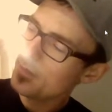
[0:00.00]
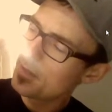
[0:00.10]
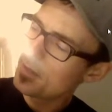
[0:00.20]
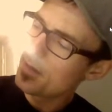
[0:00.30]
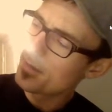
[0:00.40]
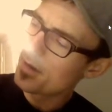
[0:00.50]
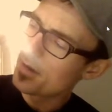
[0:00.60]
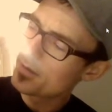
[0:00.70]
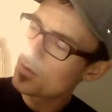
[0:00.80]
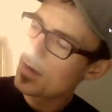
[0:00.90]
bottom part
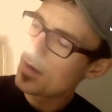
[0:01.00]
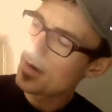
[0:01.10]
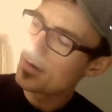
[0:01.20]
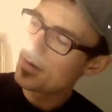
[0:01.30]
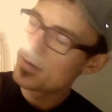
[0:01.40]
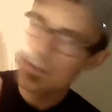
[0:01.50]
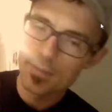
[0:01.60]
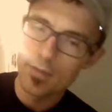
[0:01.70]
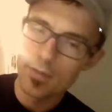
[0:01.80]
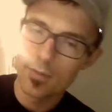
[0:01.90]
of the square, and it just
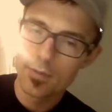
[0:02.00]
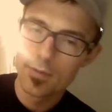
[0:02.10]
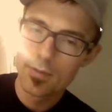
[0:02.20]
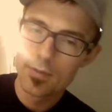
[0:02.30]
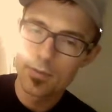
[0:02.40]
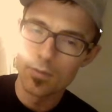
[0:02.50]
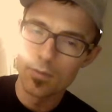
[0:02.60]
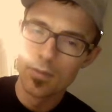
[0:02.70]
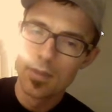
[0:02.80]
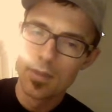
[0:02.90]
comes out.
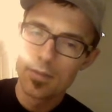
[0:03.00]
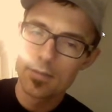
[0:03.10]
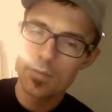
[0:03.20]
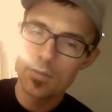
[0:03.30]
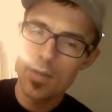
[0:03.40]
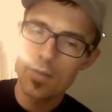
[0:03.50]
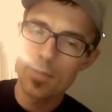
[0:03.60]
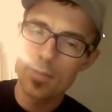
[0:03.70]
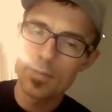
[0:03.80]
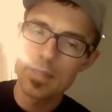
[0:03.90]
So the square
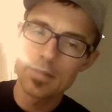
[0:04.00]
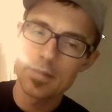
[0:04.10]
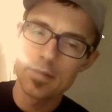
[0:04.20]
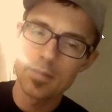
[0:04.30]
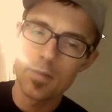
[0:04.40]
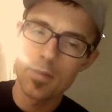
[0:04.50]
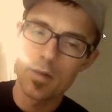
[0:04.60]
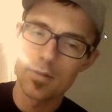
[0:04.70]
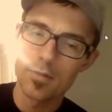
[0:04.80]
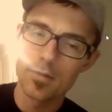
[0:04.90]
represents this
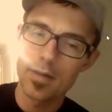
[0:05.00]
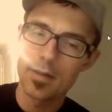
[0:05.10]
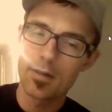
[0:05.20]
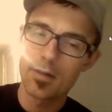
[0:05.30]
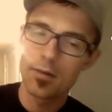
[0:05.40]
part right here.